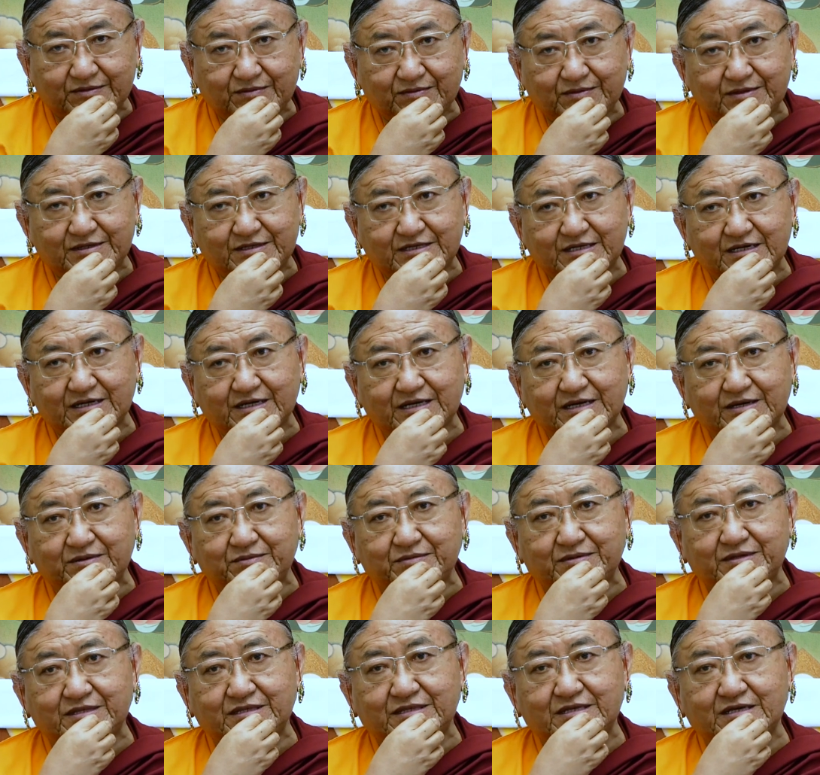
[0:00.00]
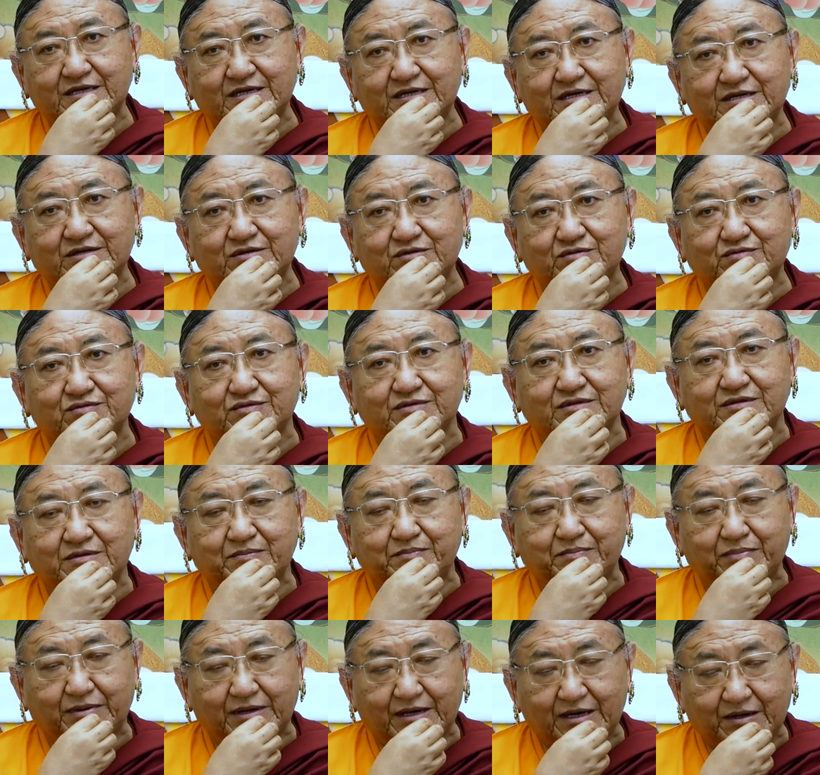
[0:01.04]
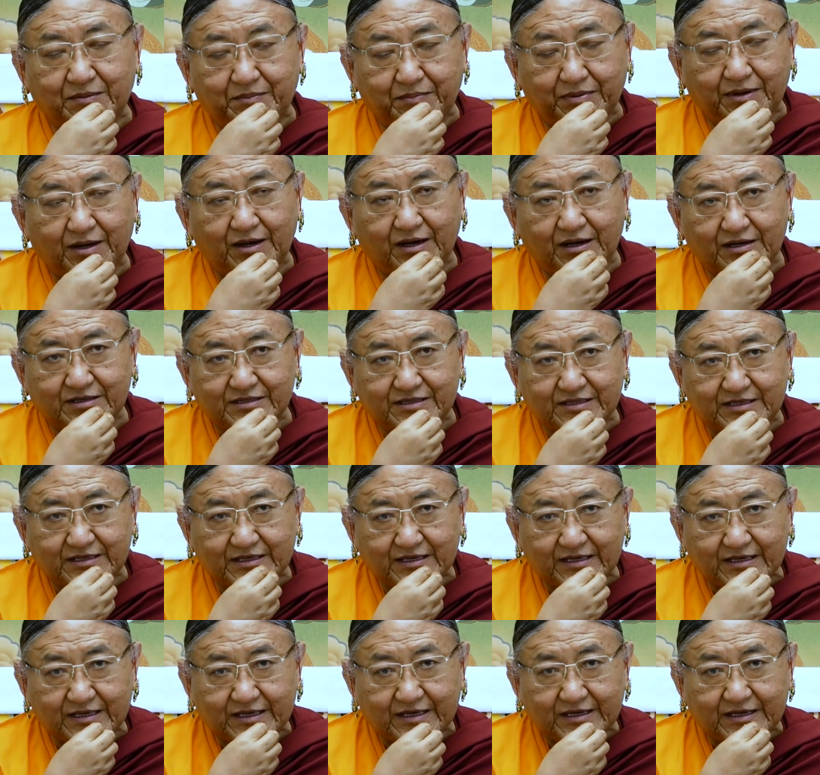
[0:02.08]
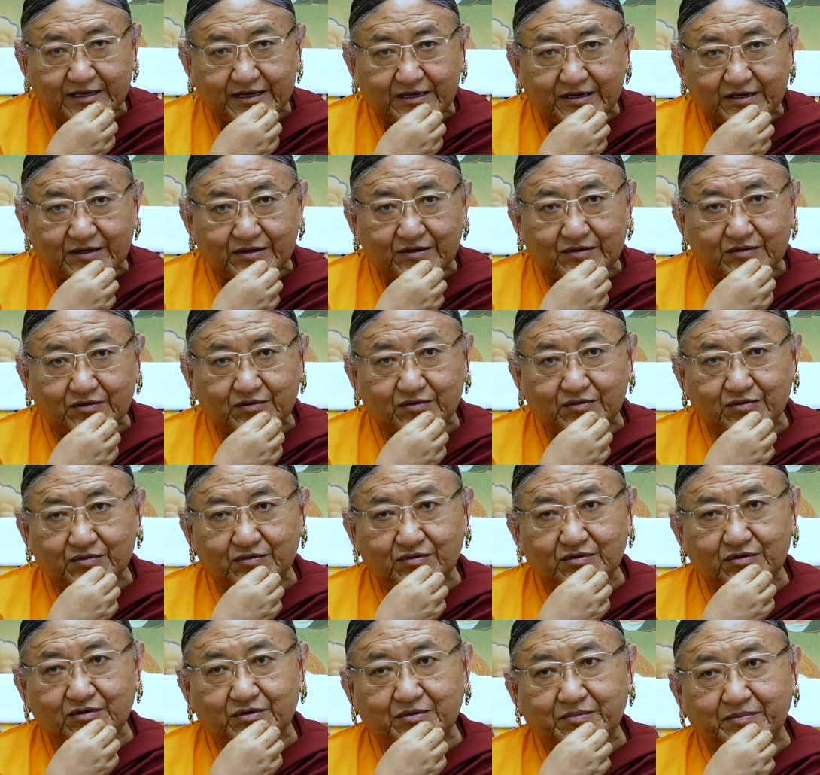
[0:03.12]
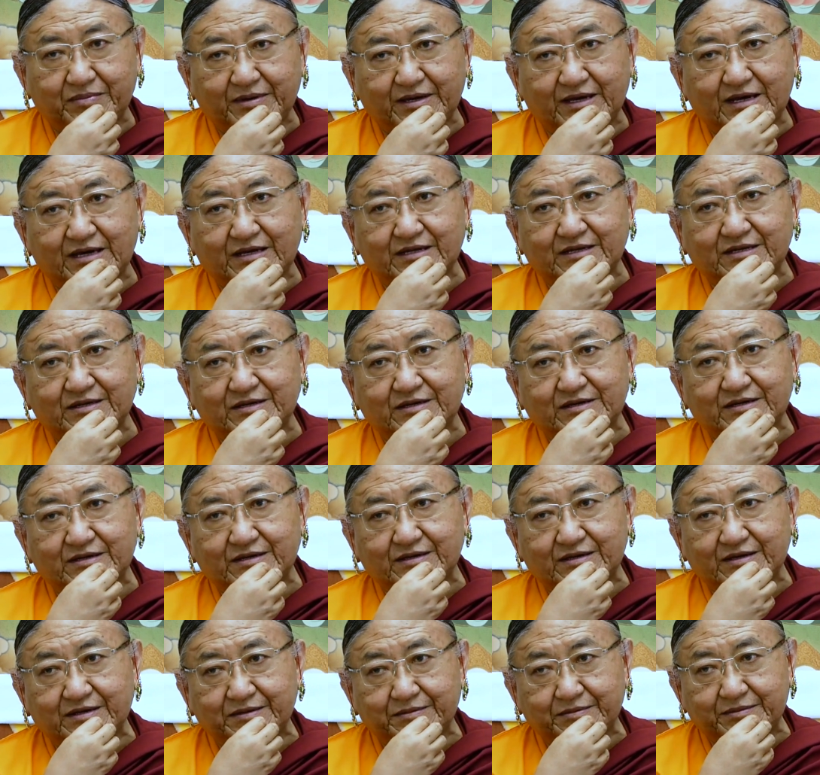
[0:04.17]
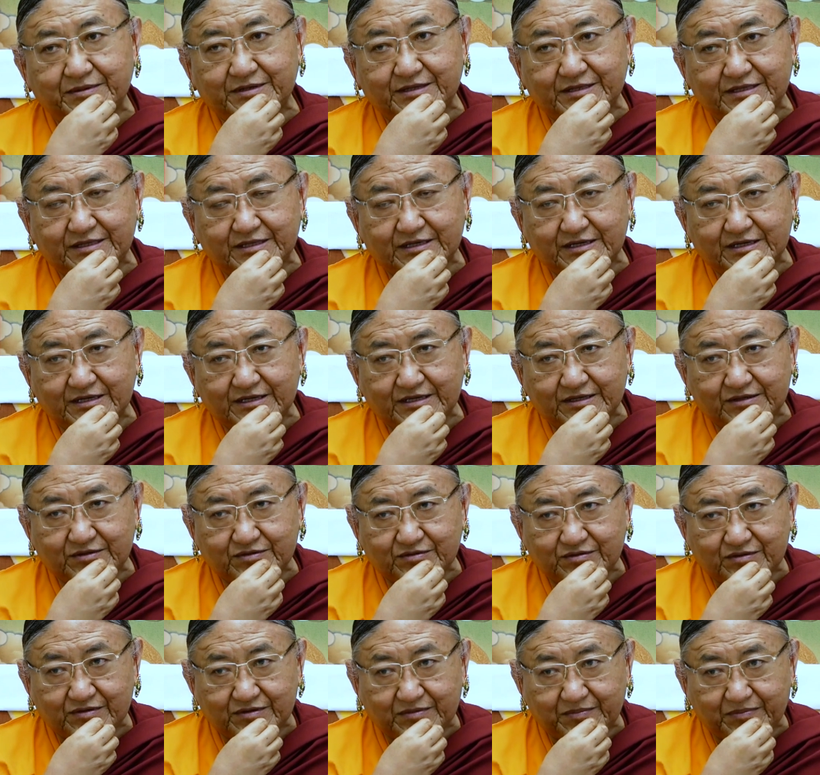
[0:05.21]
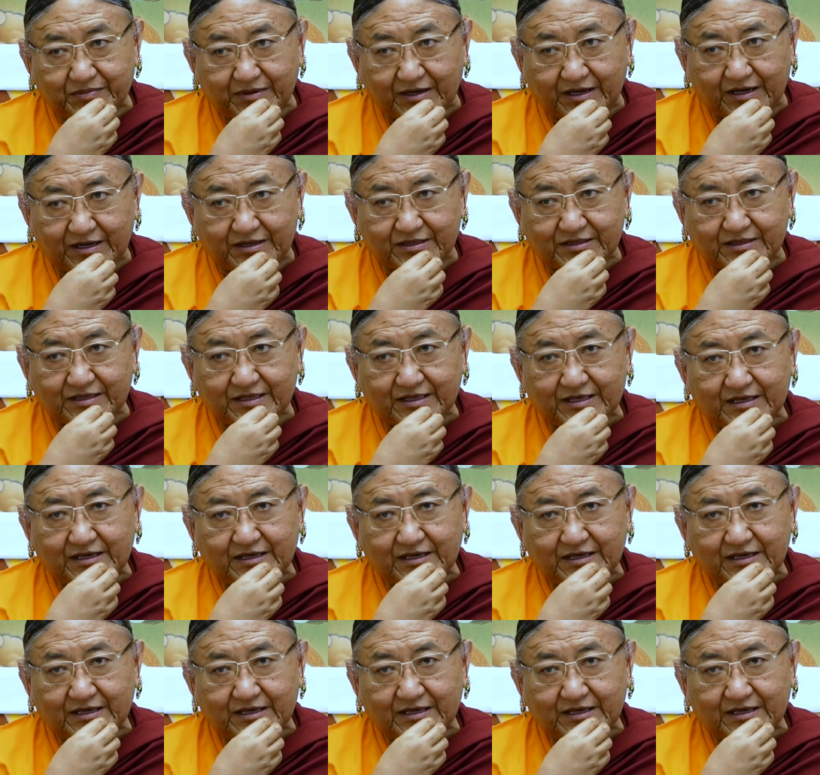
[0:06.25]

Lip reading: if we take everything into the path, good or bad, everything into the path.